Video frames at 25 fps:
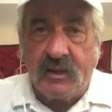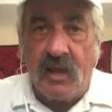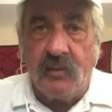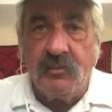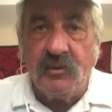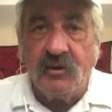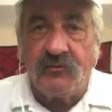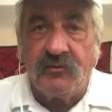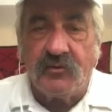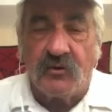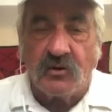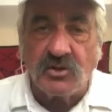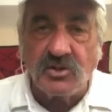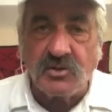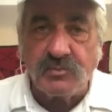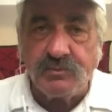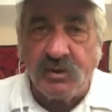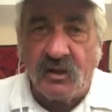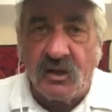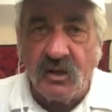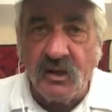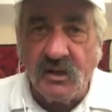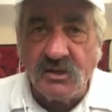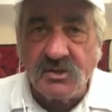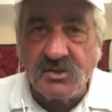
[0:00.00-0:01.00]
came in first
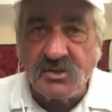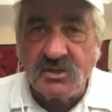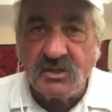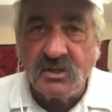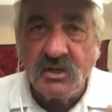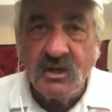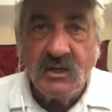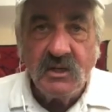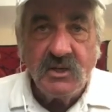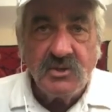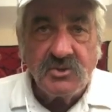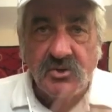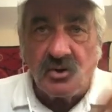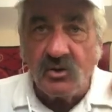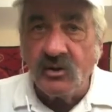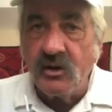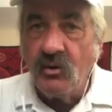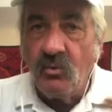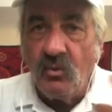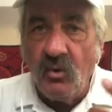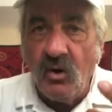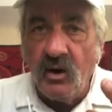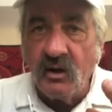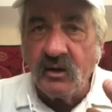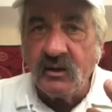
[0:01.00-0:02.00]
place. So he
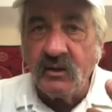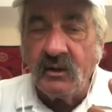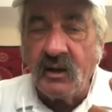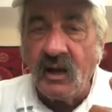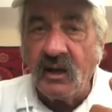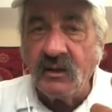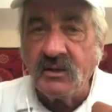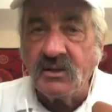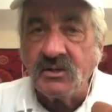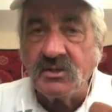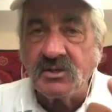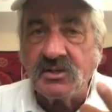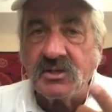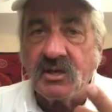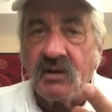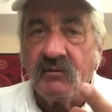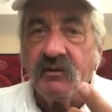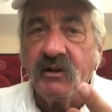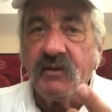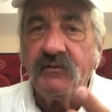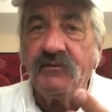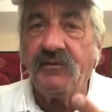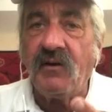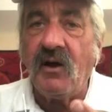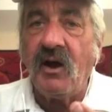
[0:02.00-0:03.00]
won in
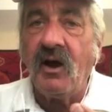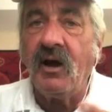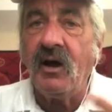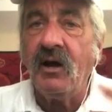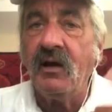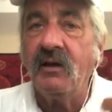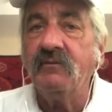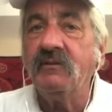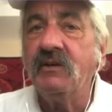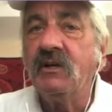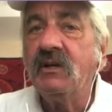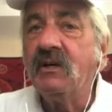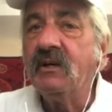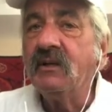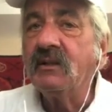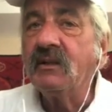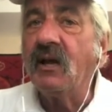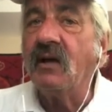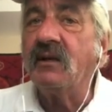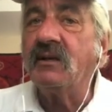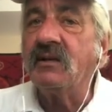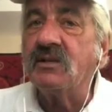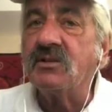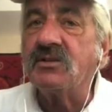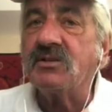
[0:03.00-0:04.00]
1975,
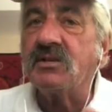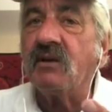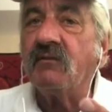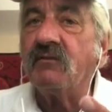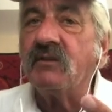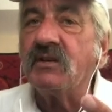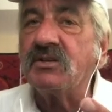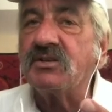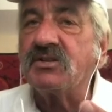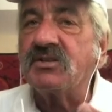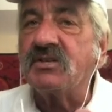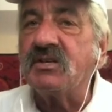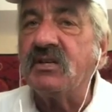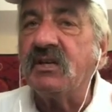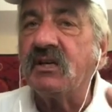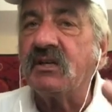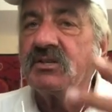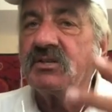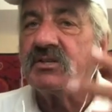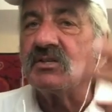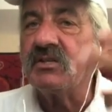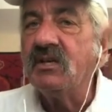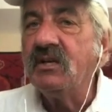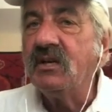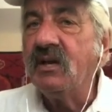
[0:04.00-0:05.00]

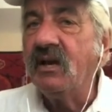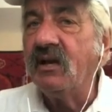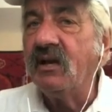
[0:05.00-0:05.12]
1976,